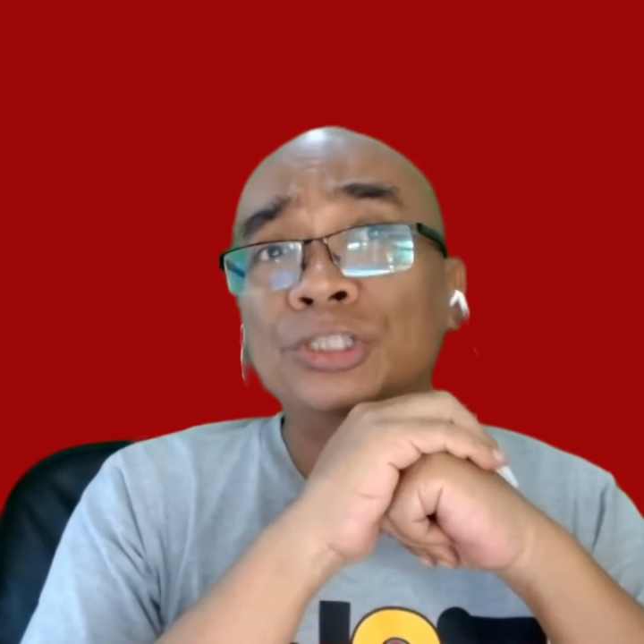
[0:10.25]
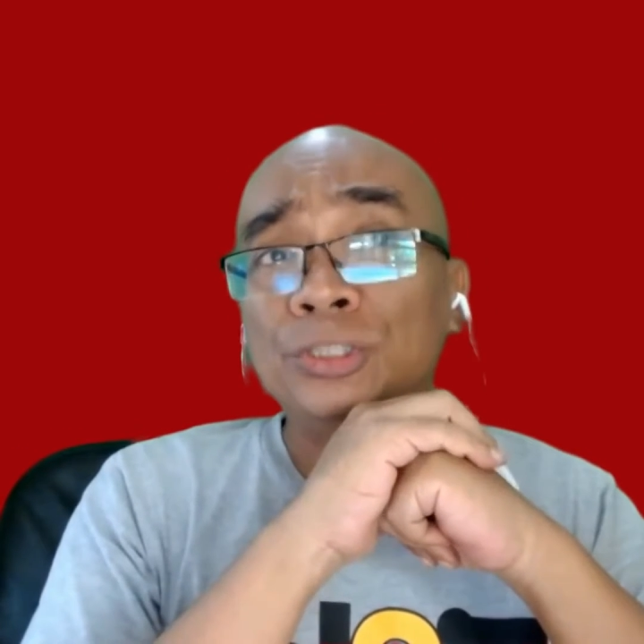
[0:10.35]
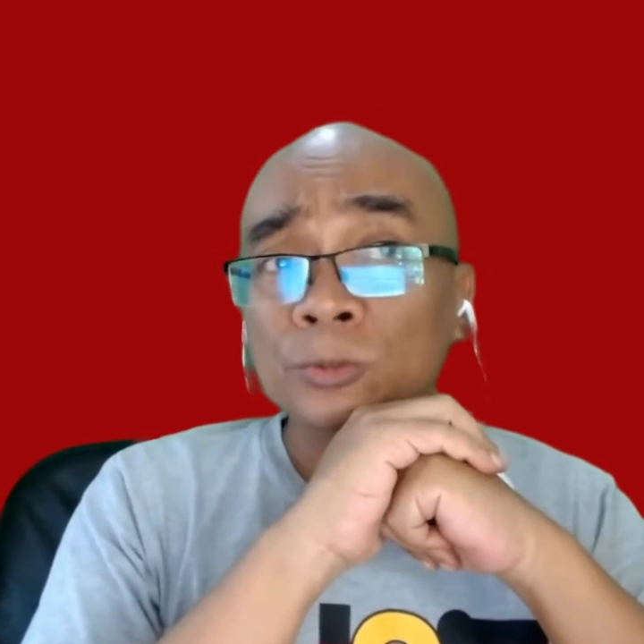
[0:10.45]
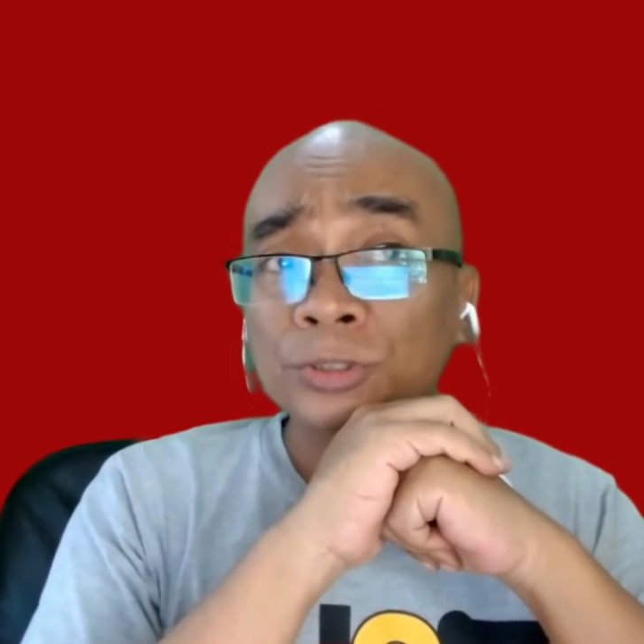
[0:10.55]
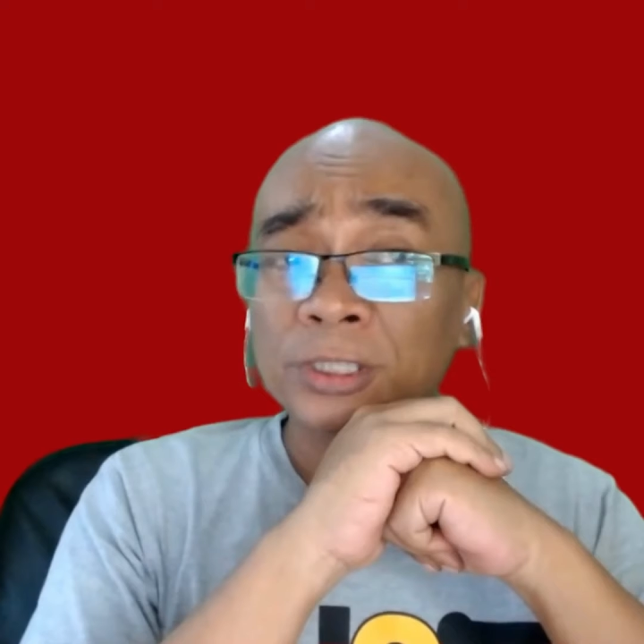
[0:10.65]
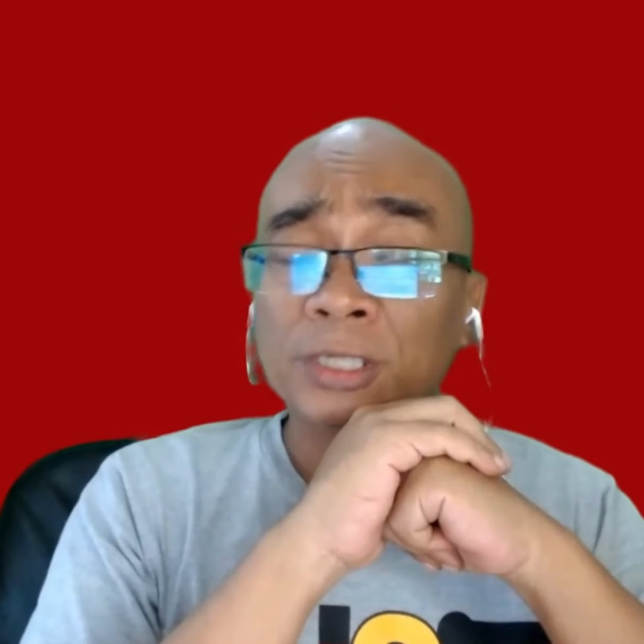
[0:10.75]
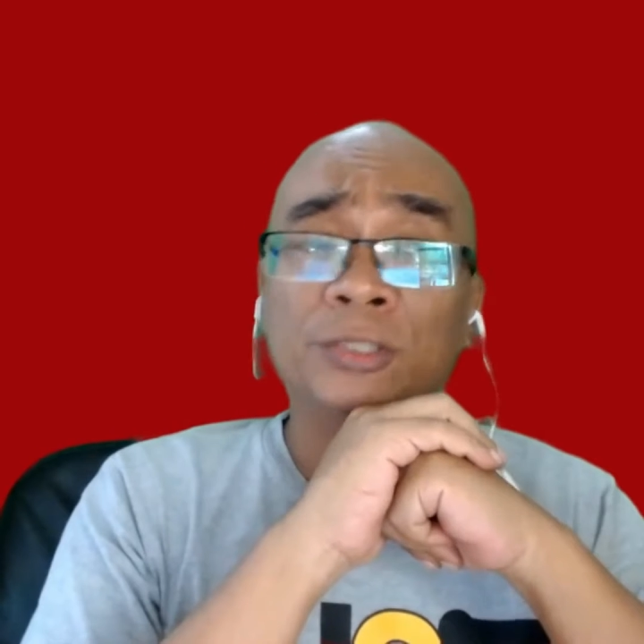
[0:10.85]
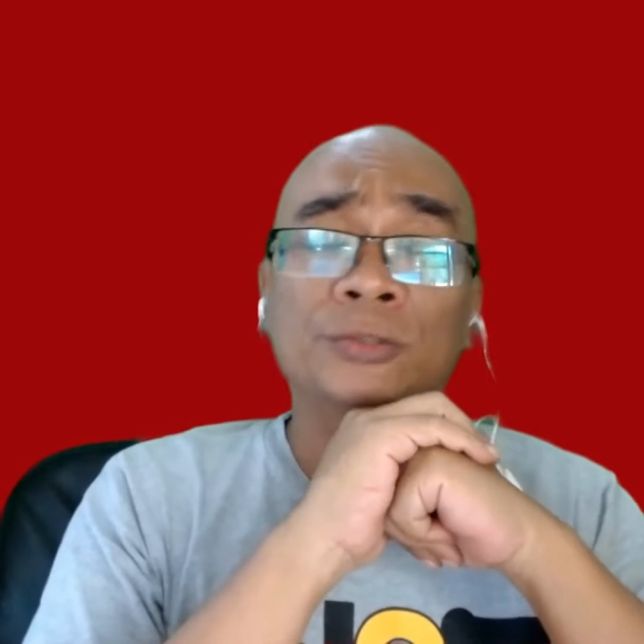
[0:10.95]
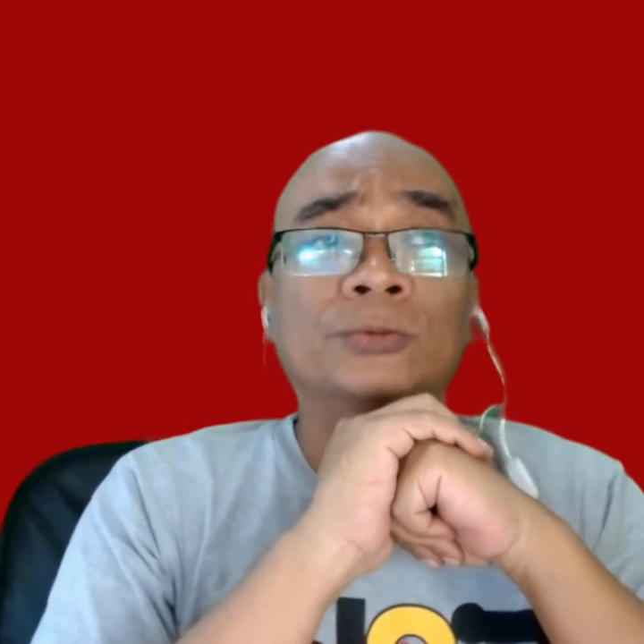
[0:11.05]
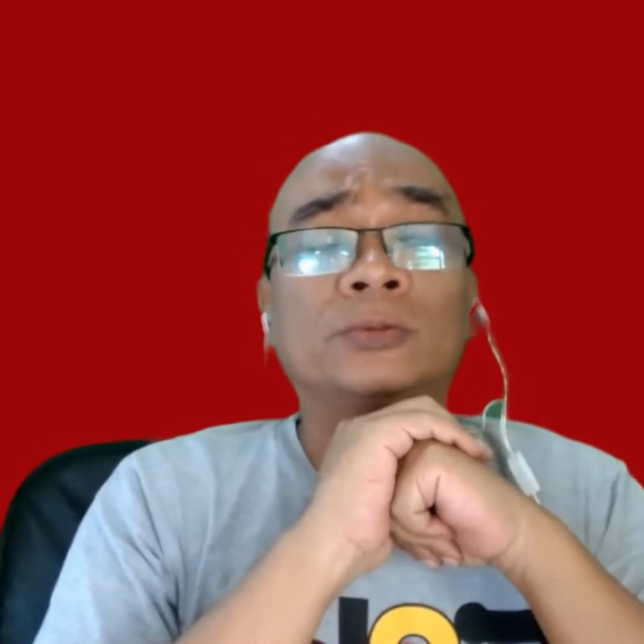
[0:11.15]
usually
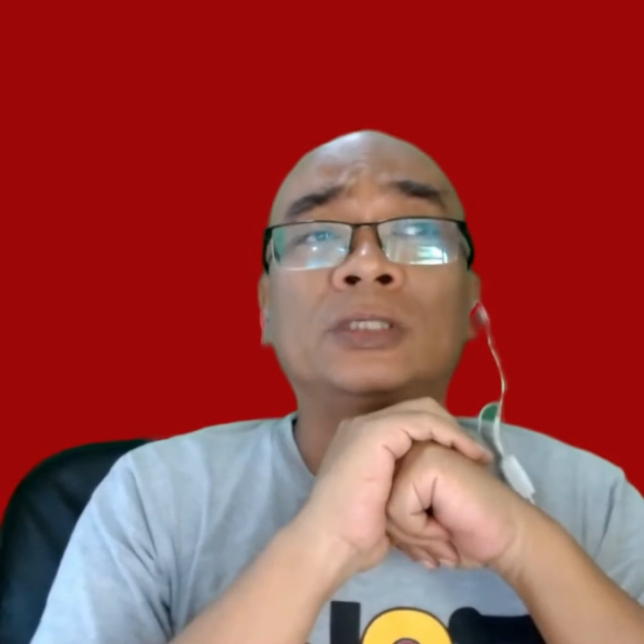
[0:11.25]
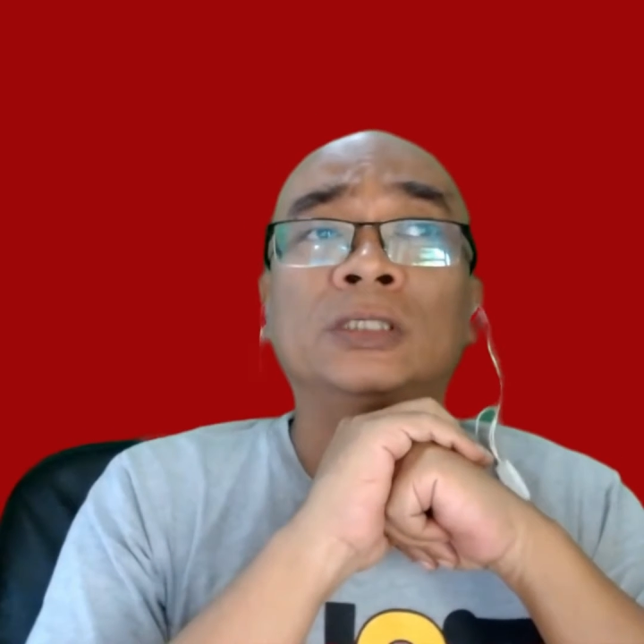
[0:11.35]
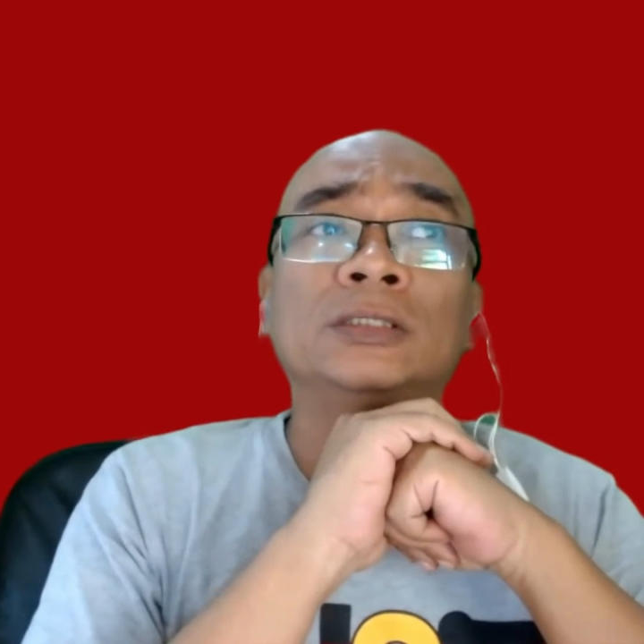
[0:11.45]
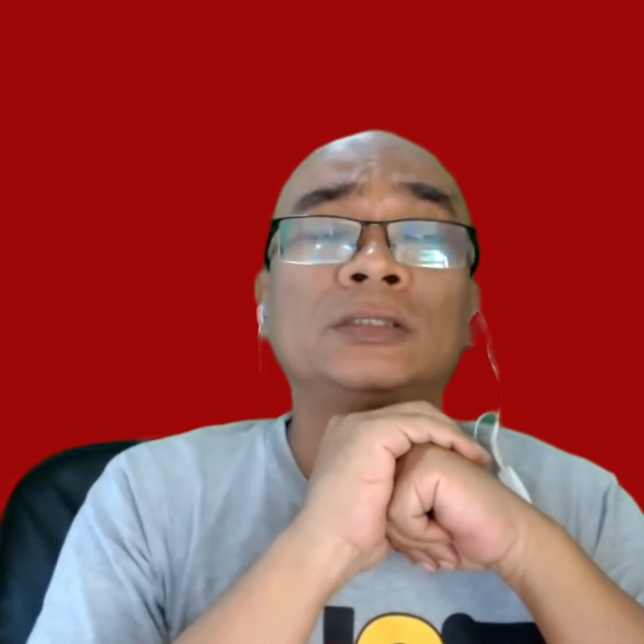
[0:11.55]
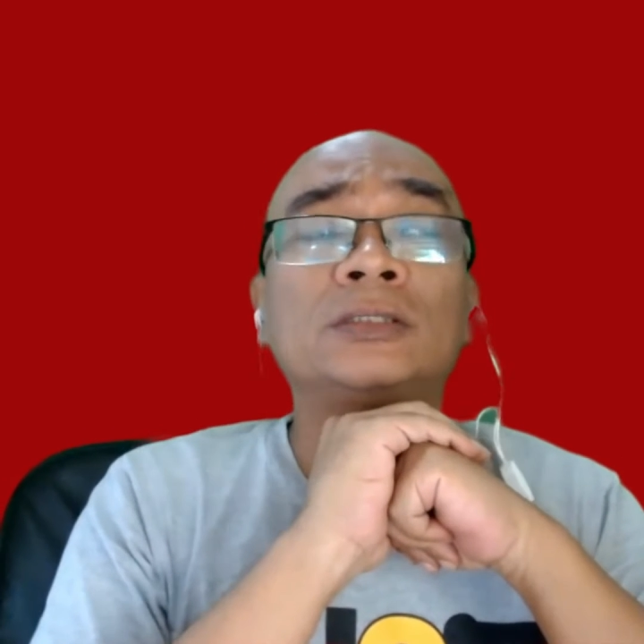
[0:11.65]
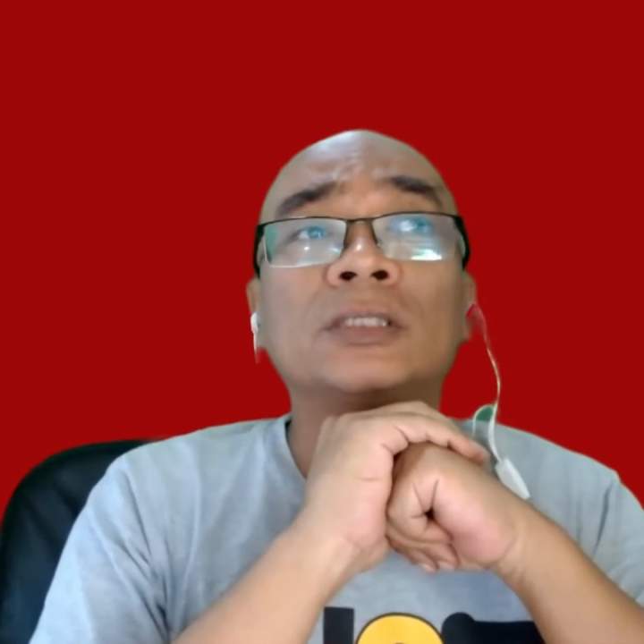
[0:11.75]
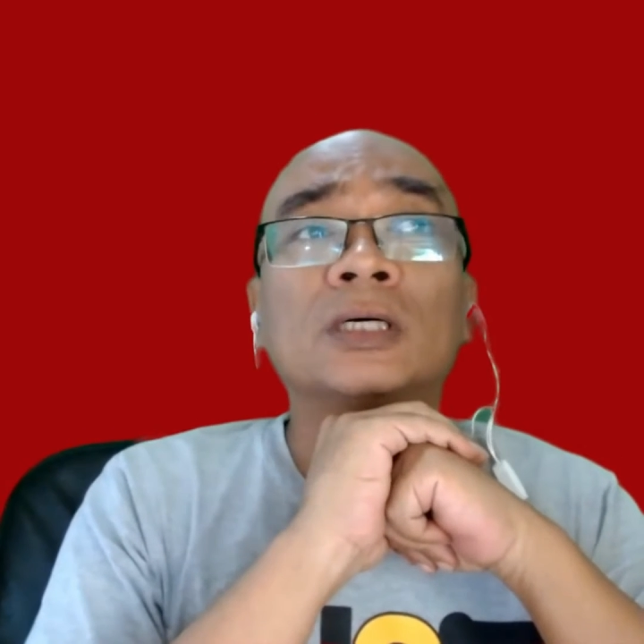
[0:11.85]
do is